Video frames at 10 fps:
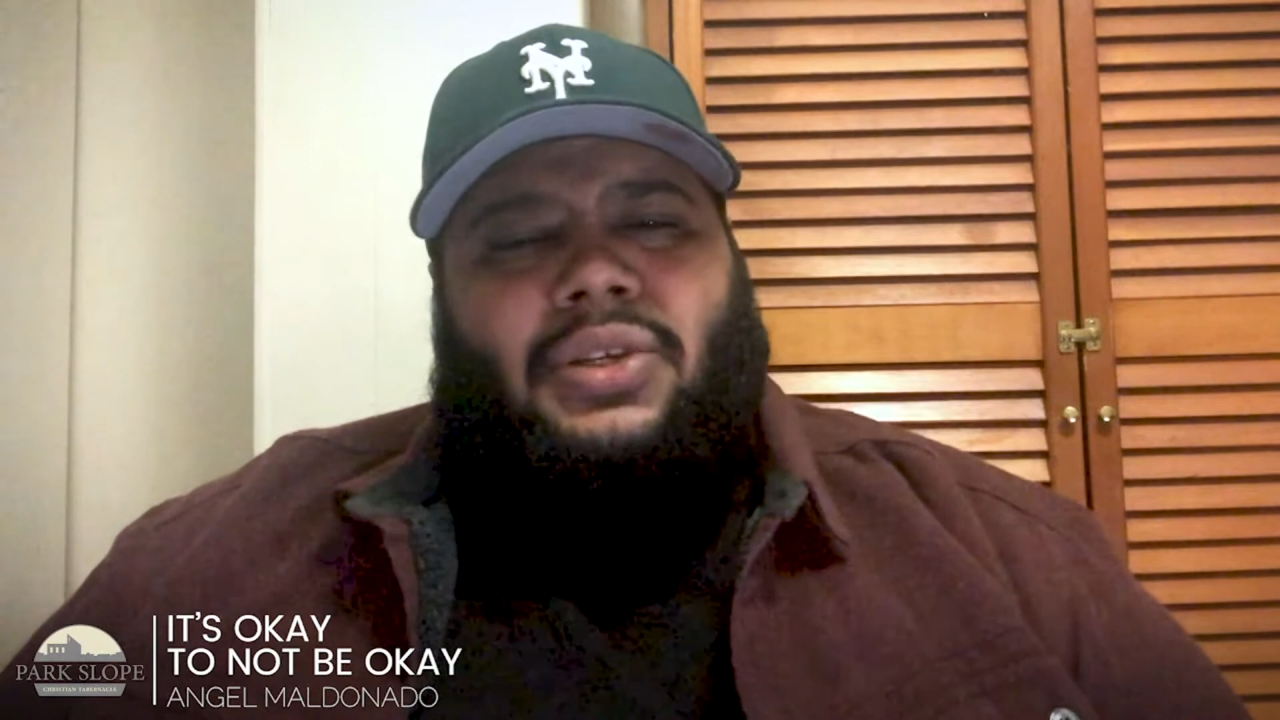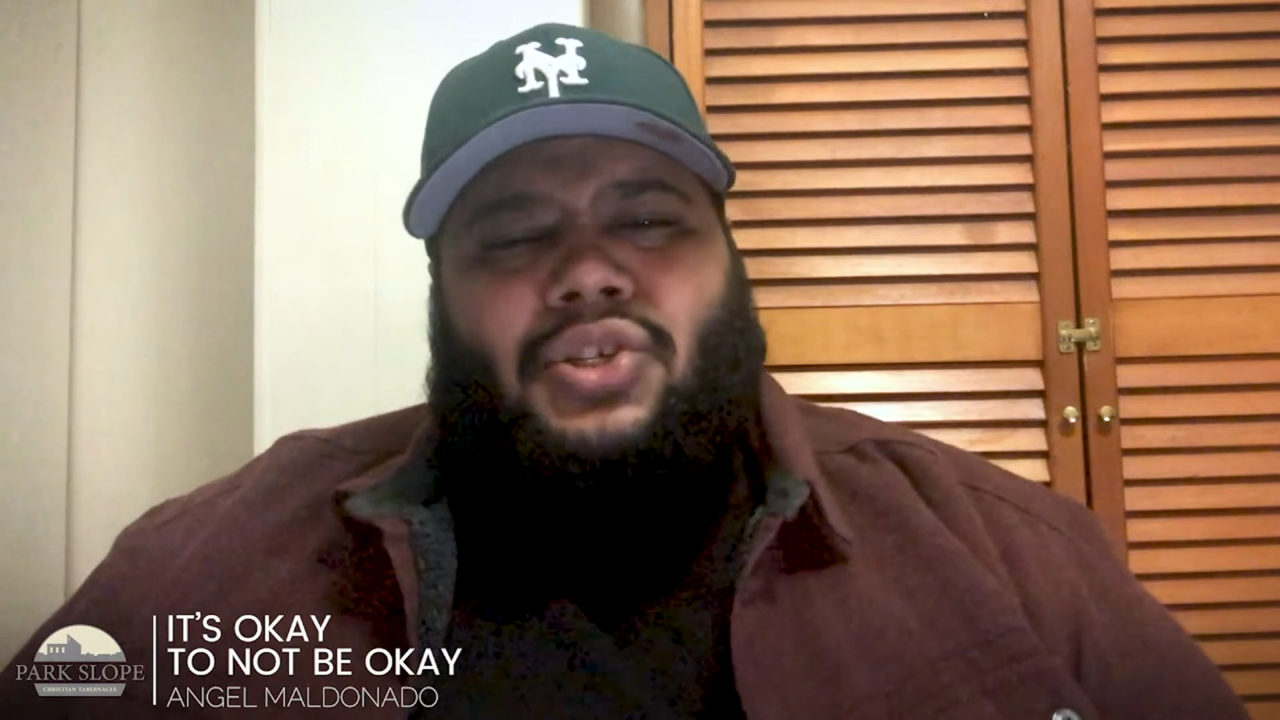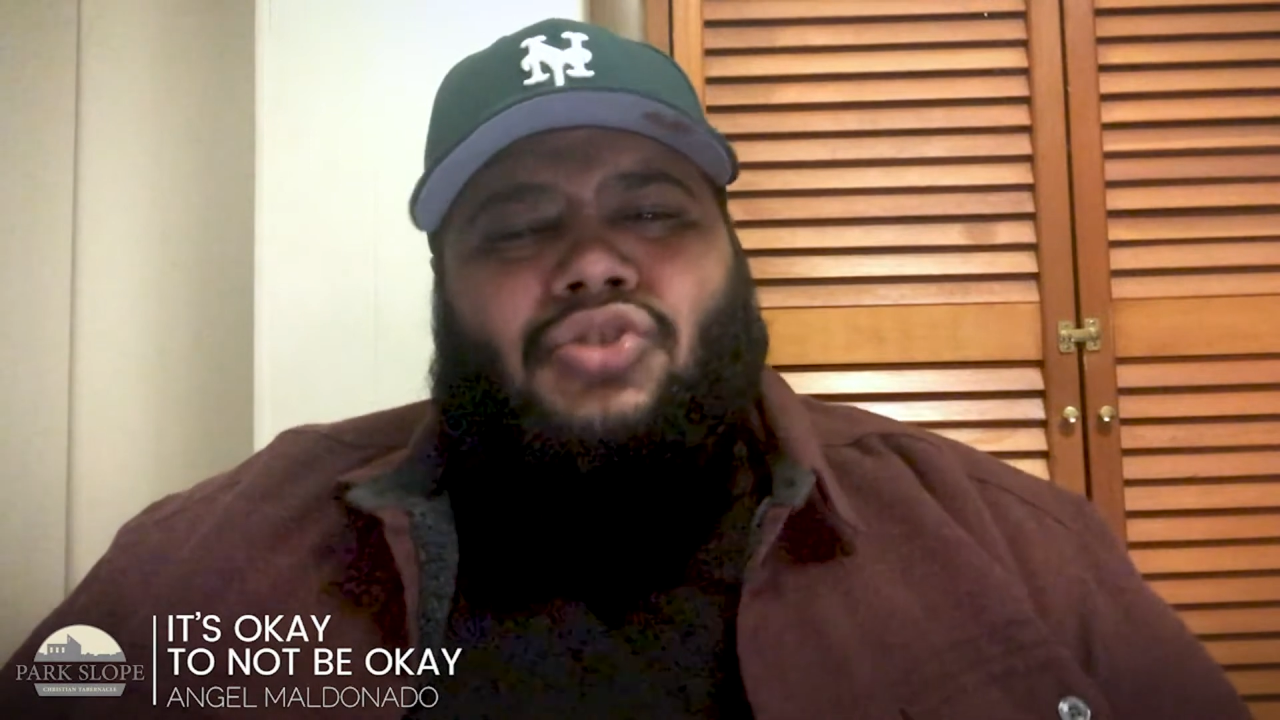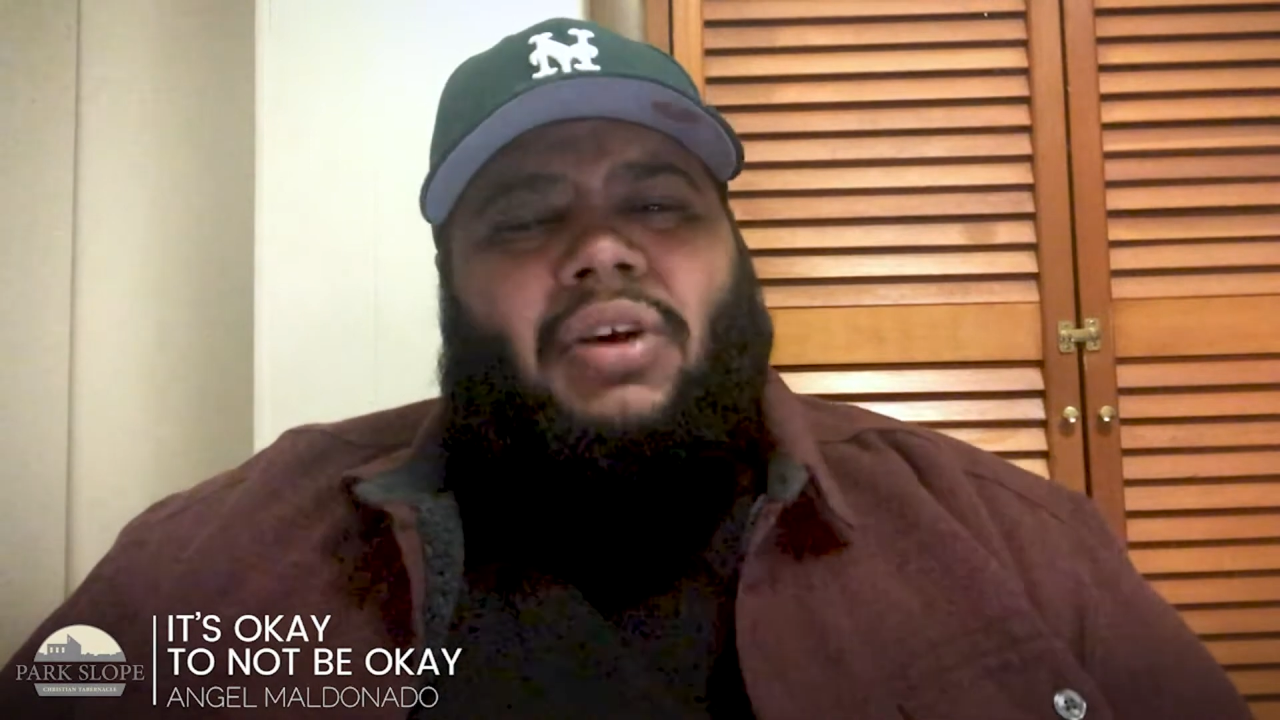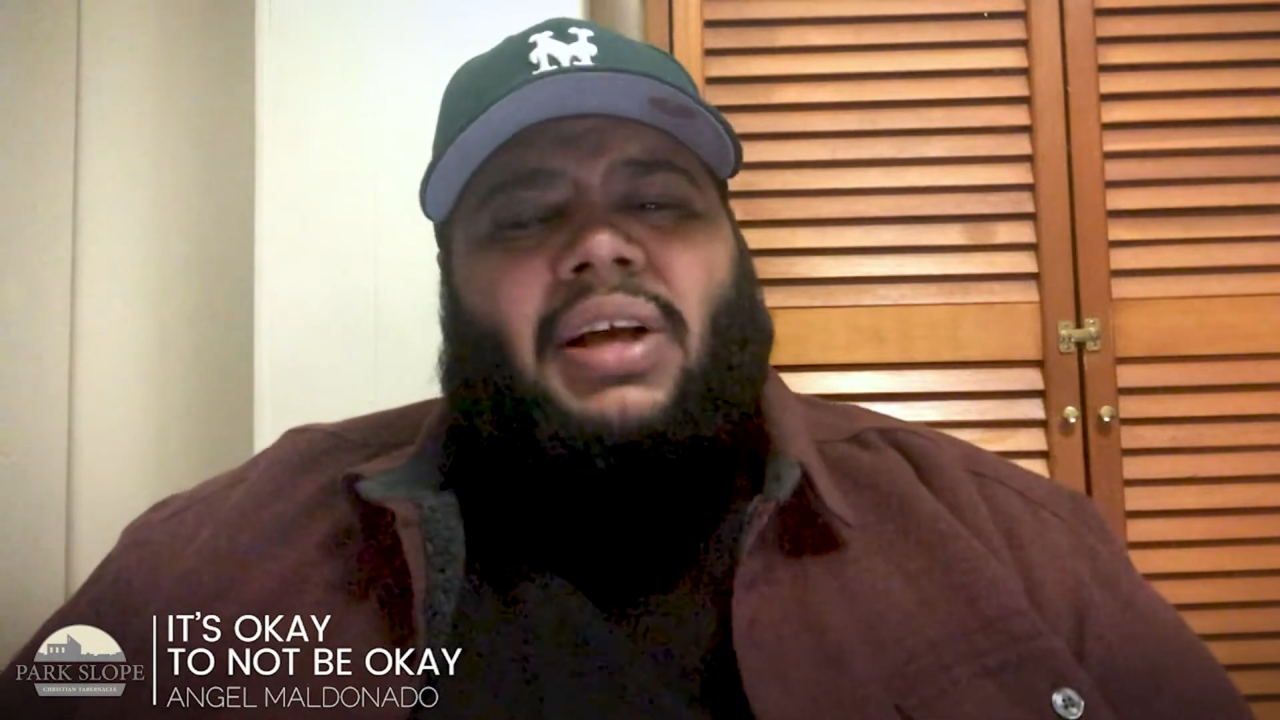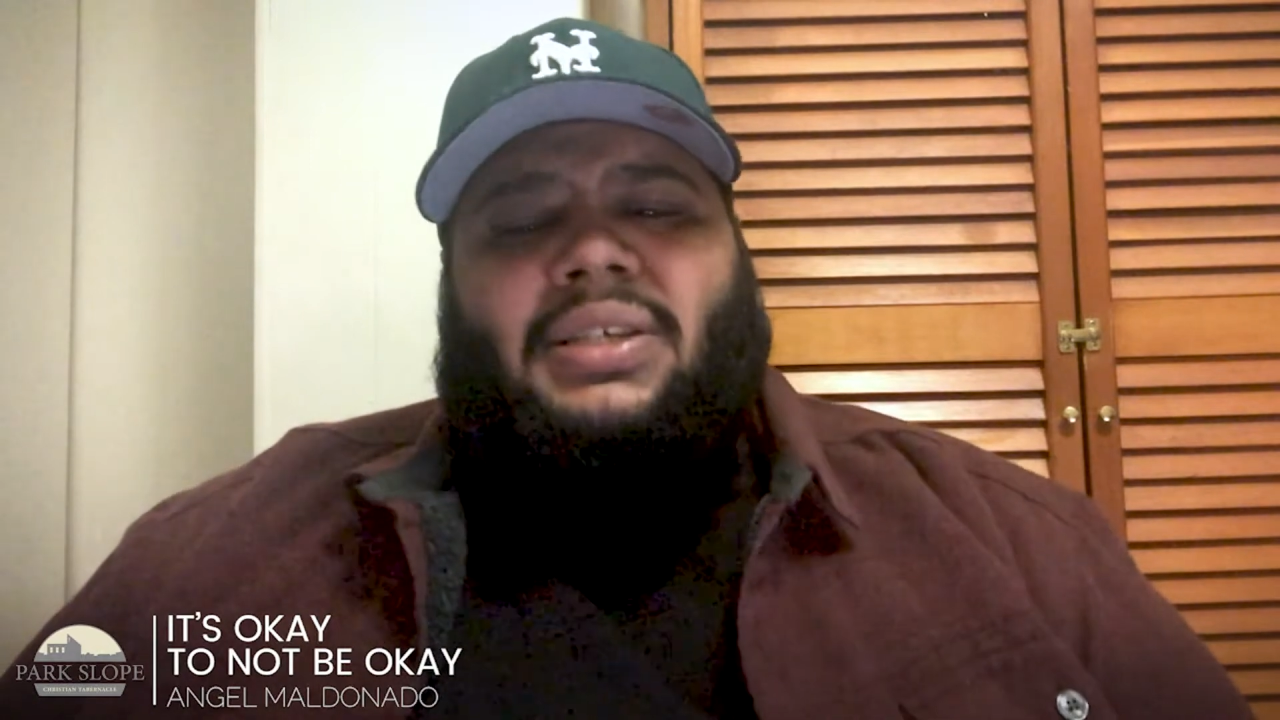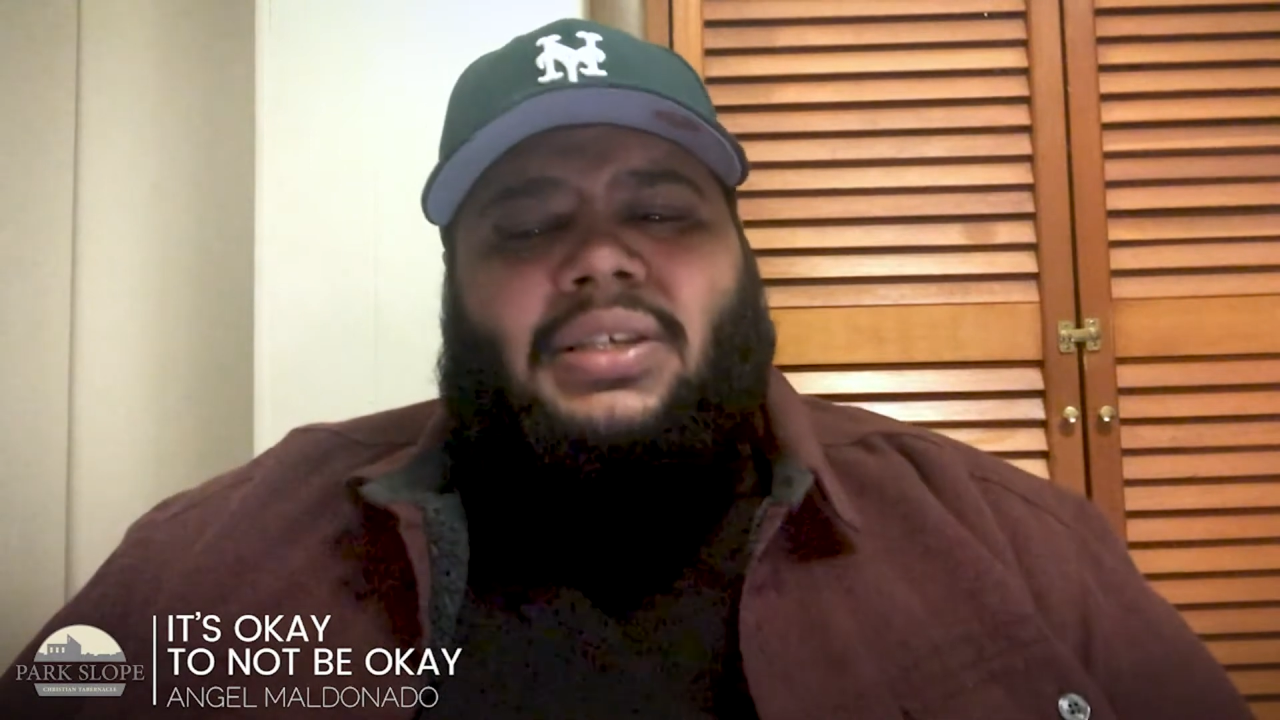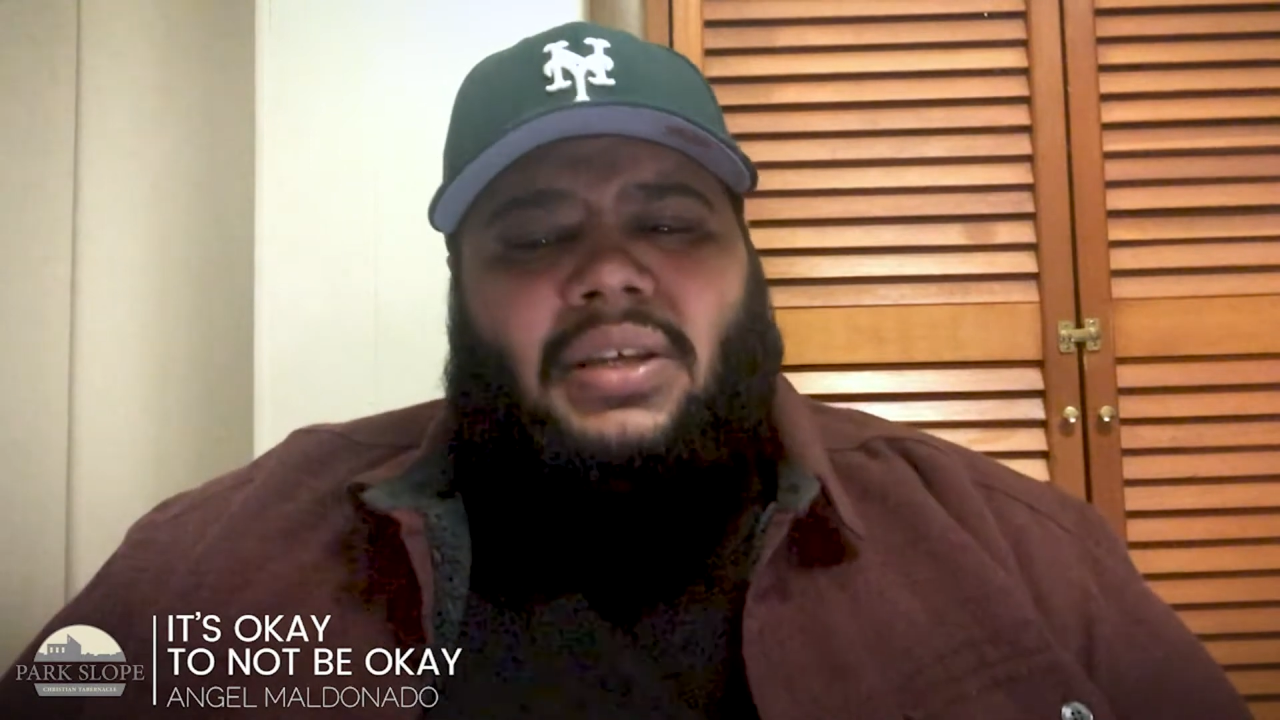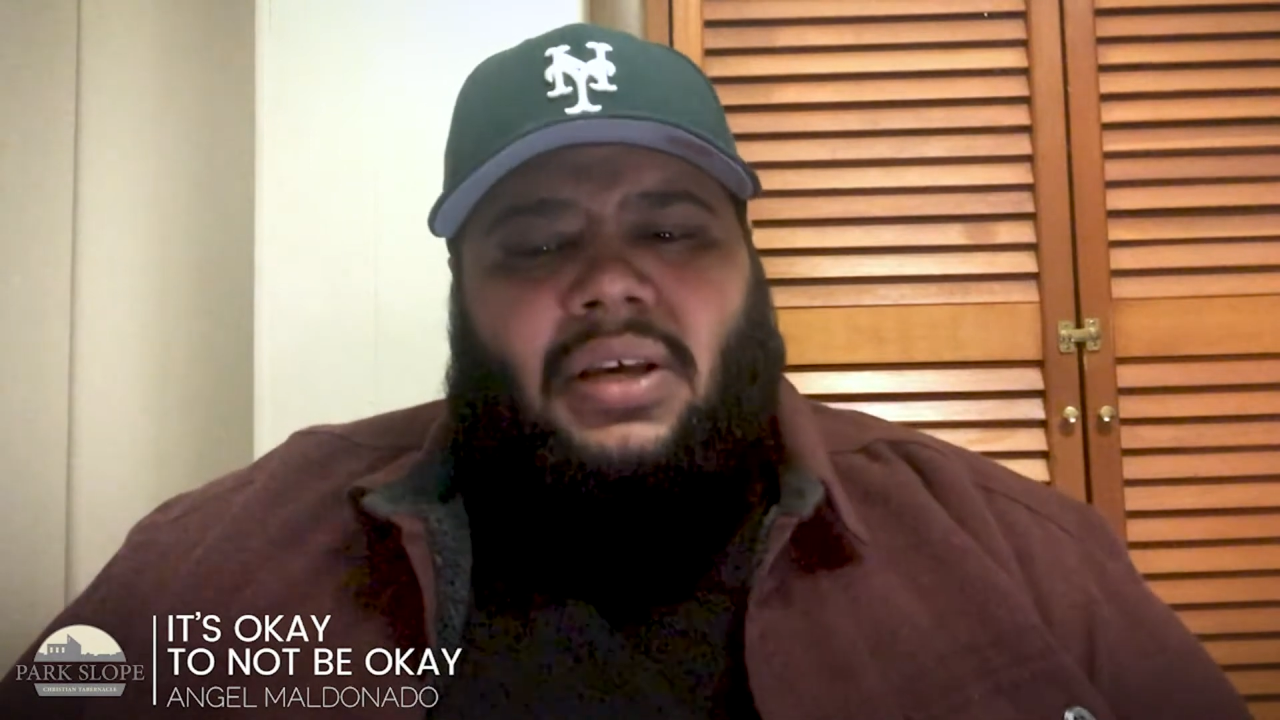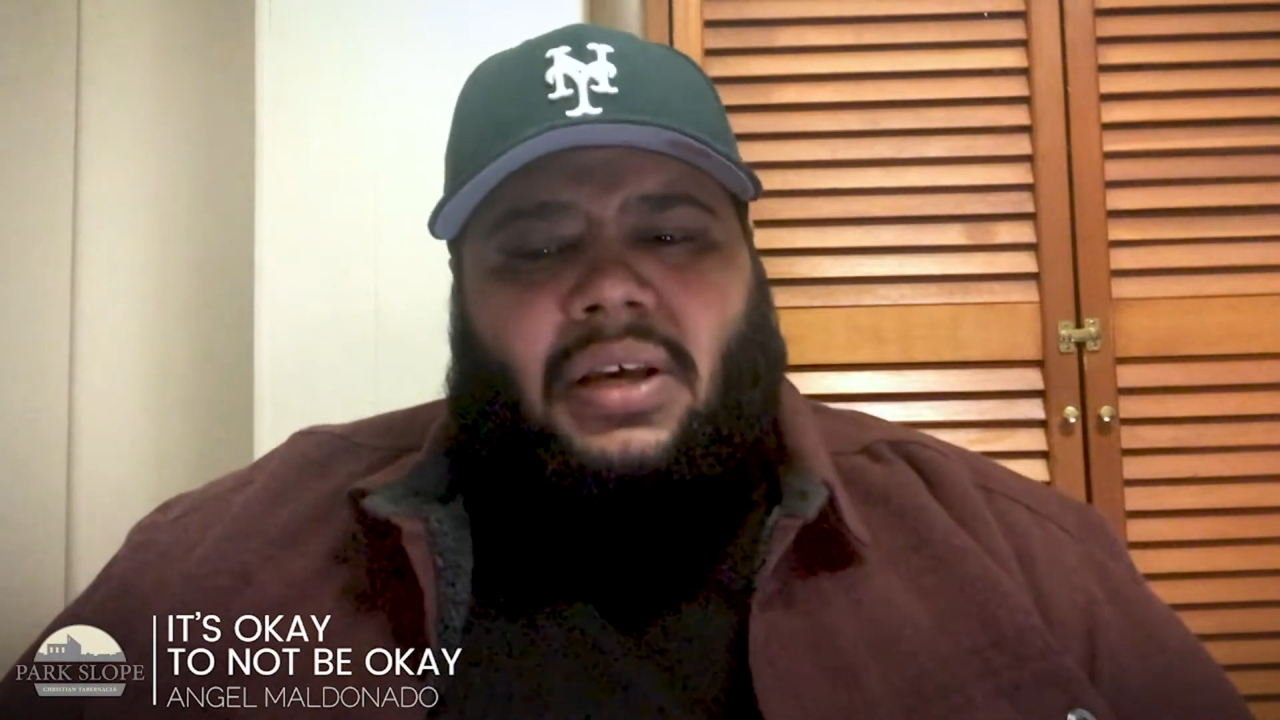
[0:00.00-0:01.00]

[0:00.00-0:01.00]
stress,